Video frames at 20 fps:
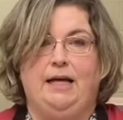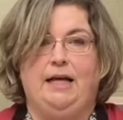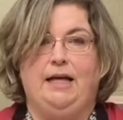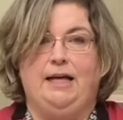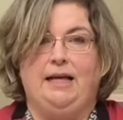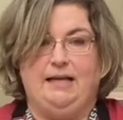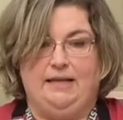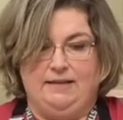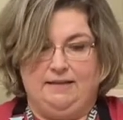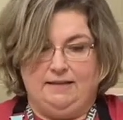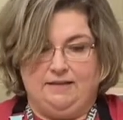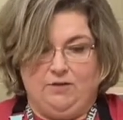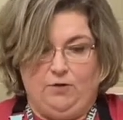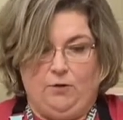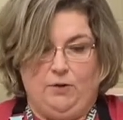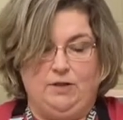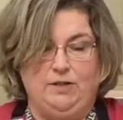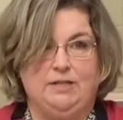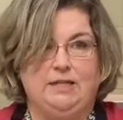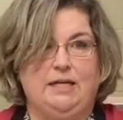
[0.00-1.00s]
is
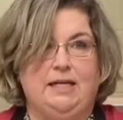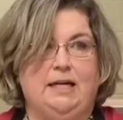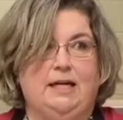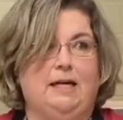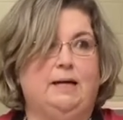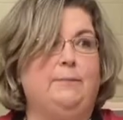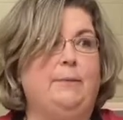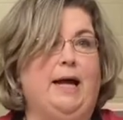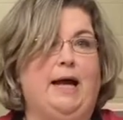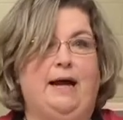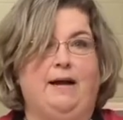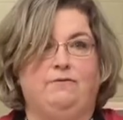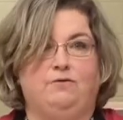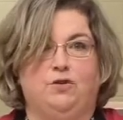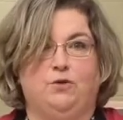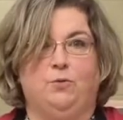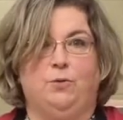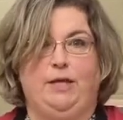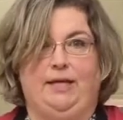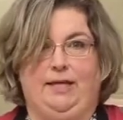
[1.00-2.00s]
going to come
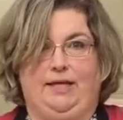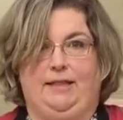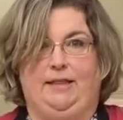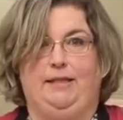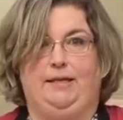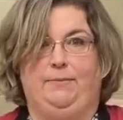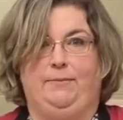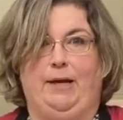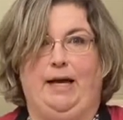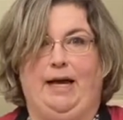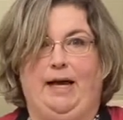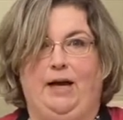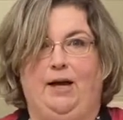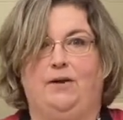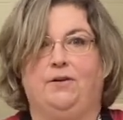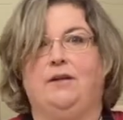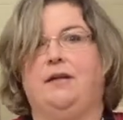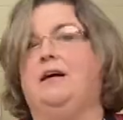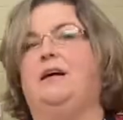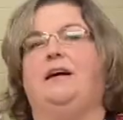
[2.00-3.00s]
after we get them
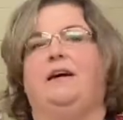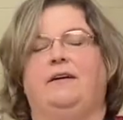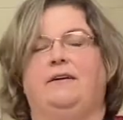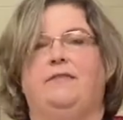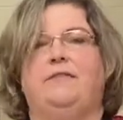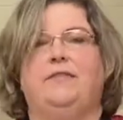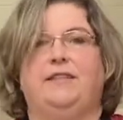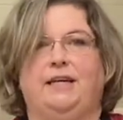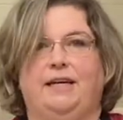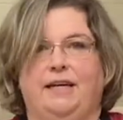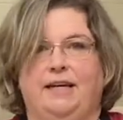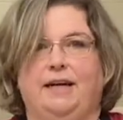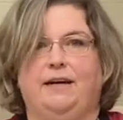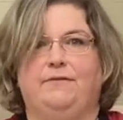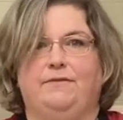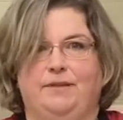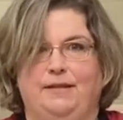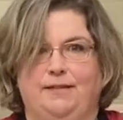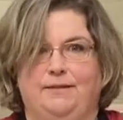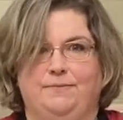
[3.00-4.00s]
out of the oven.